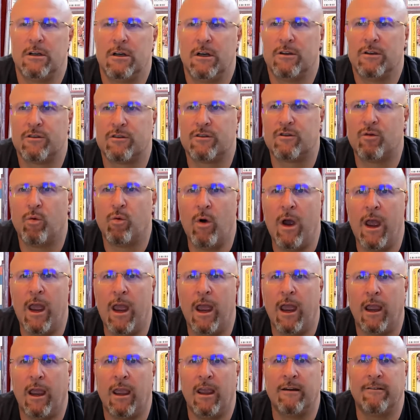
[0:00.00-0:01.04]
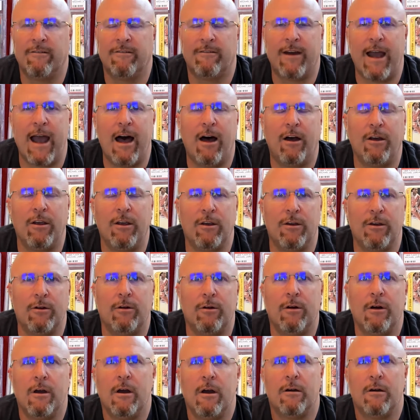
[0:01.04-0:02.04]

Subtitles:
swing in value